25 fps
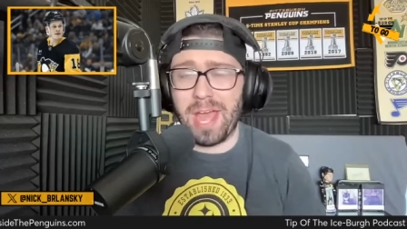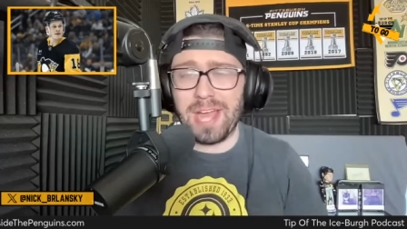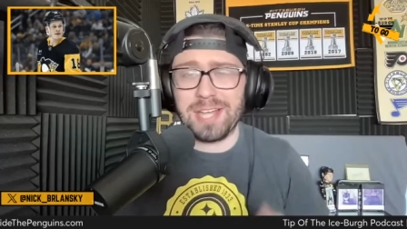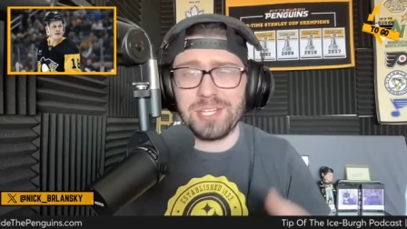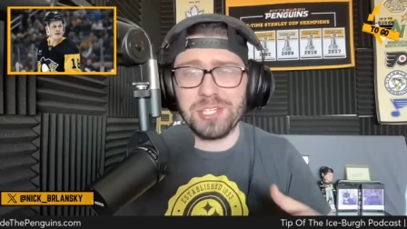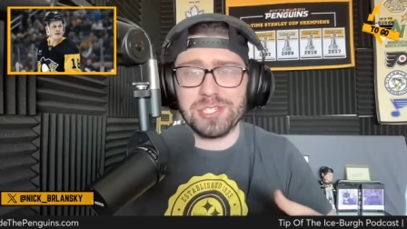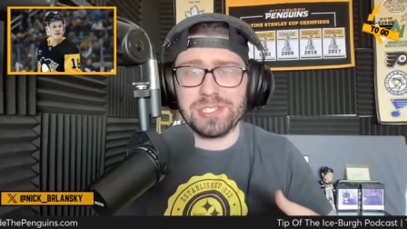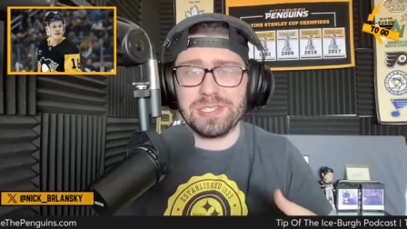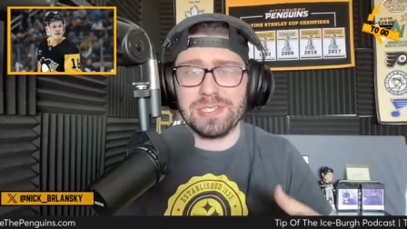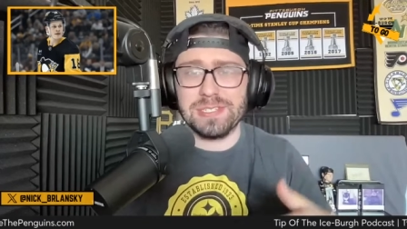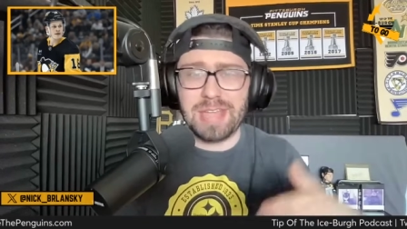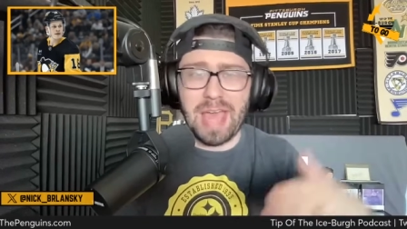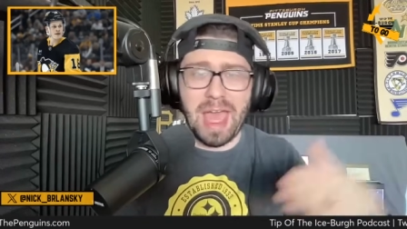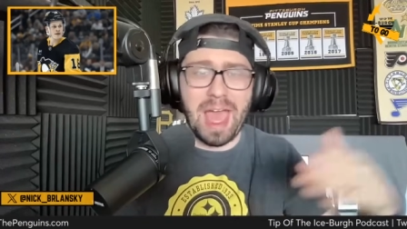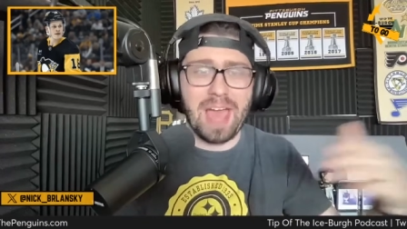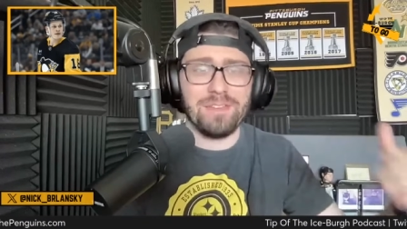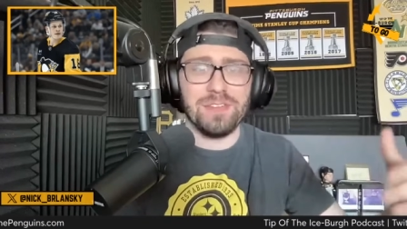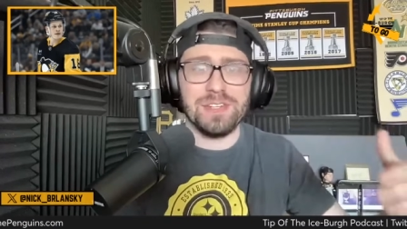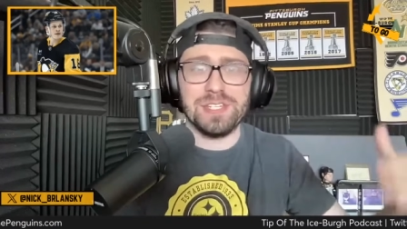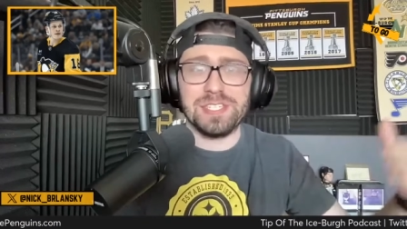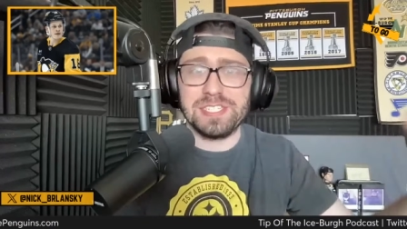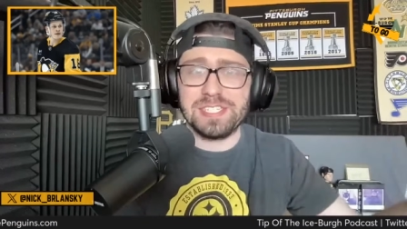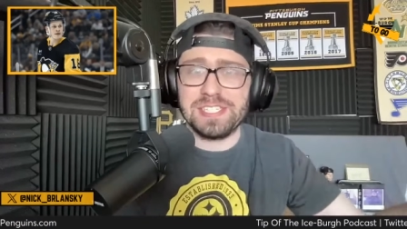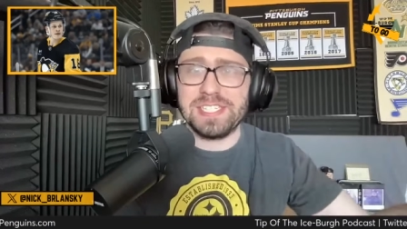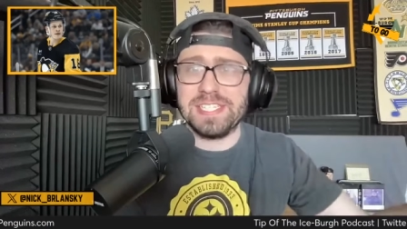I just
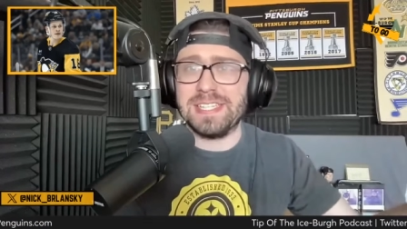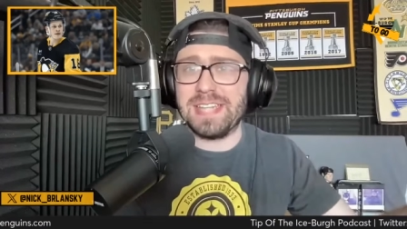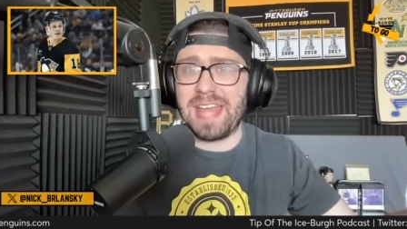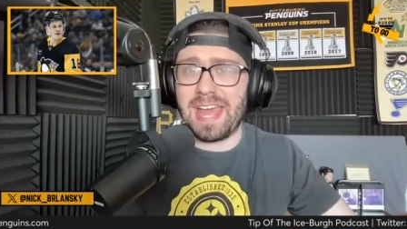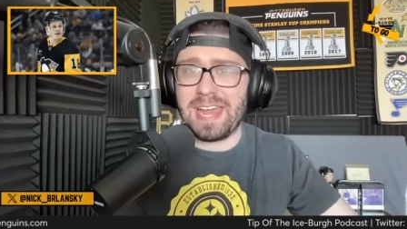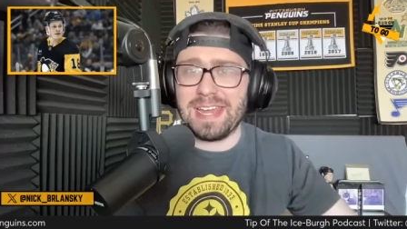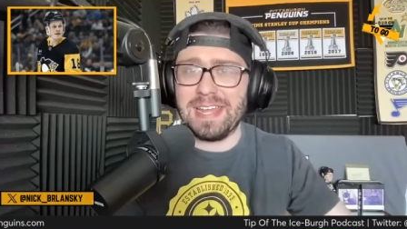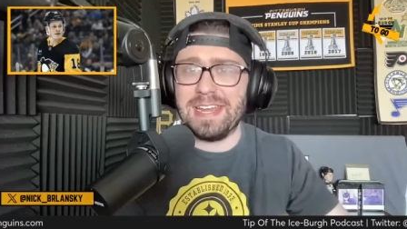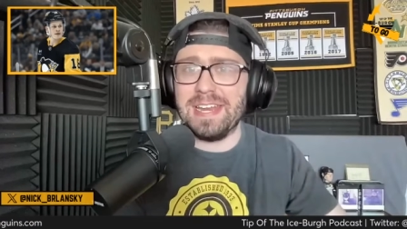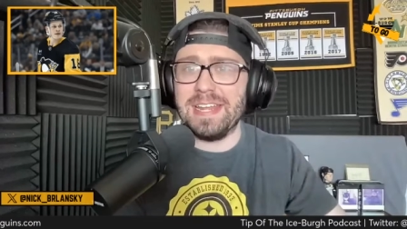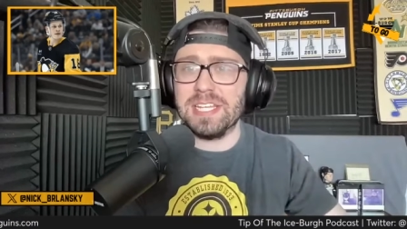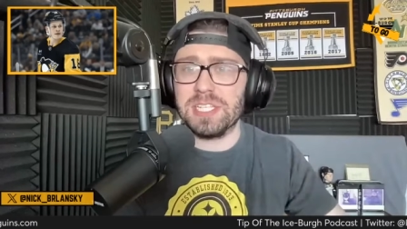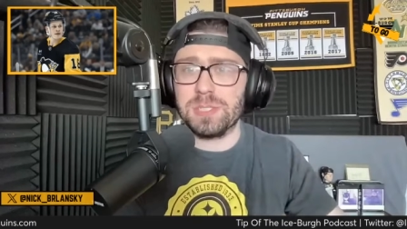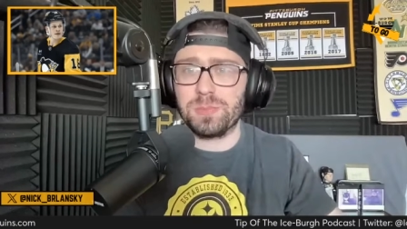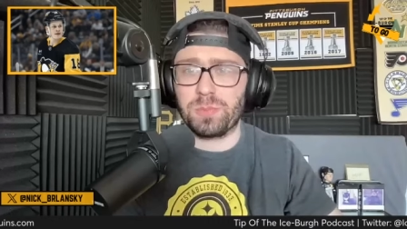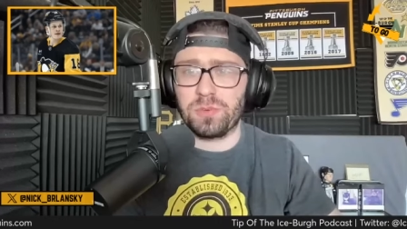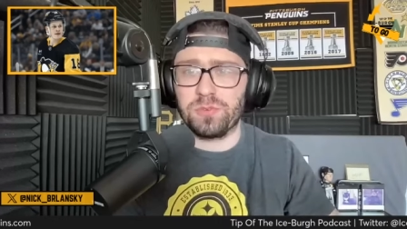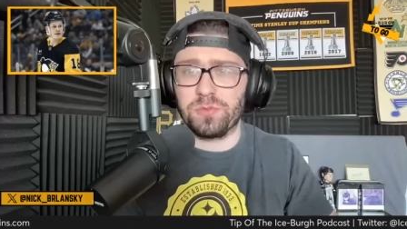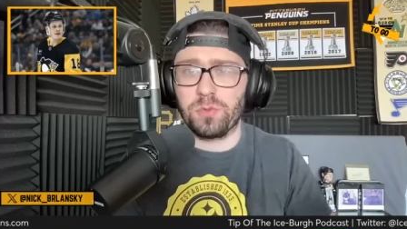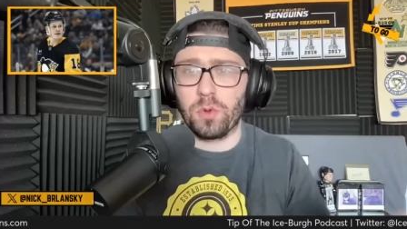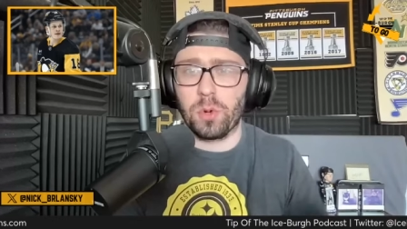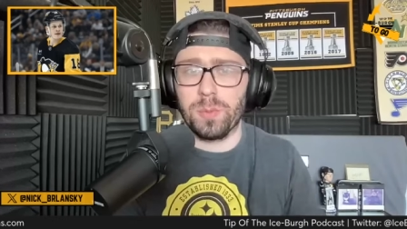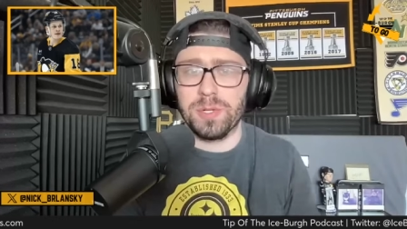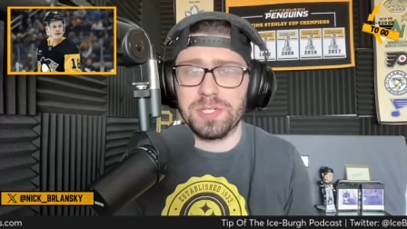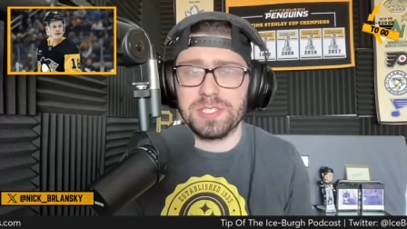haven't seen that in his
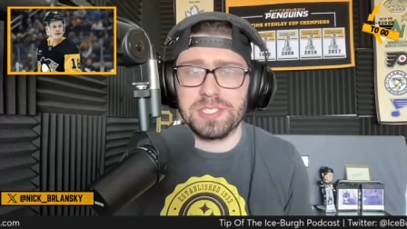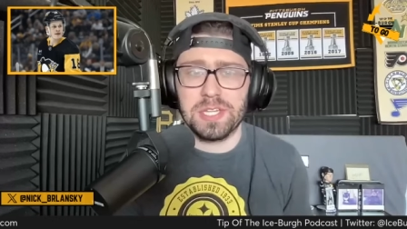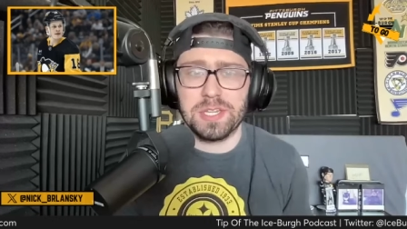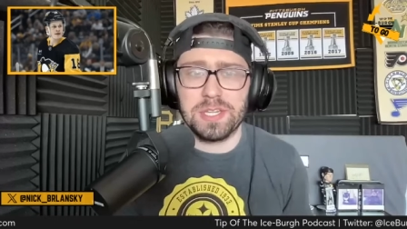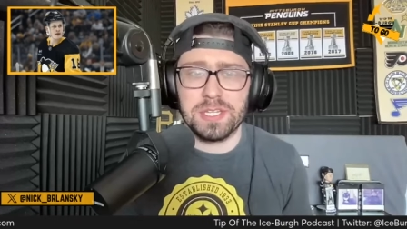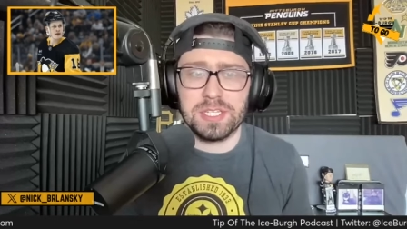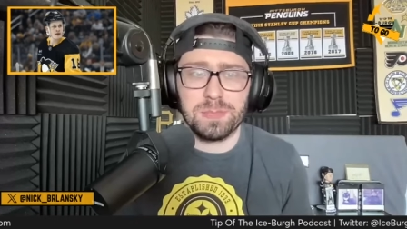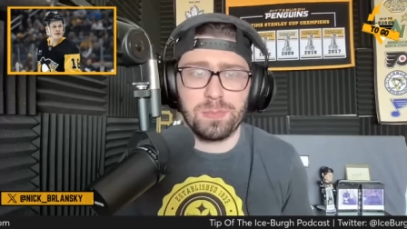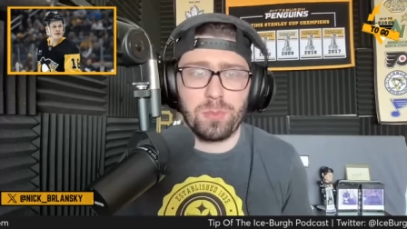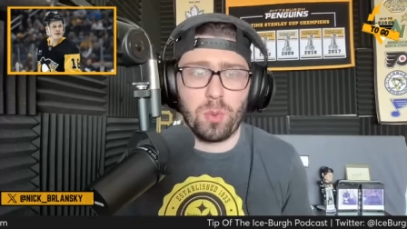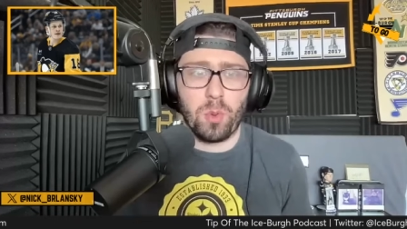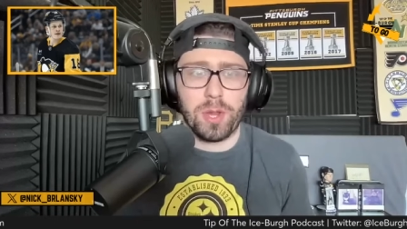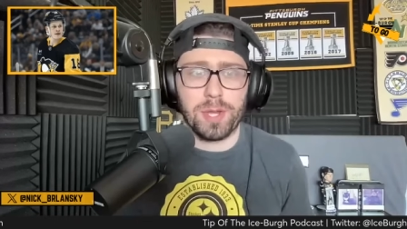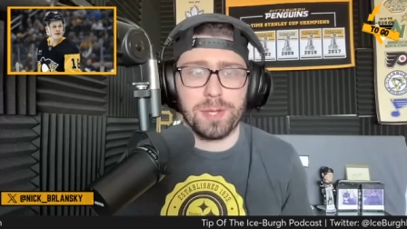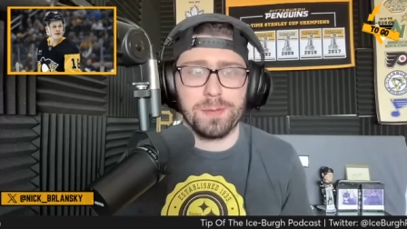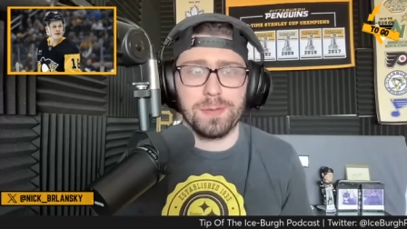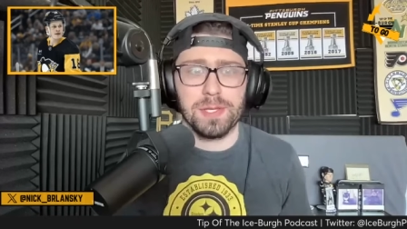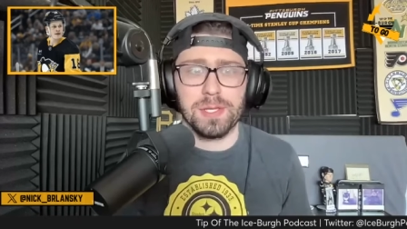performance to this point.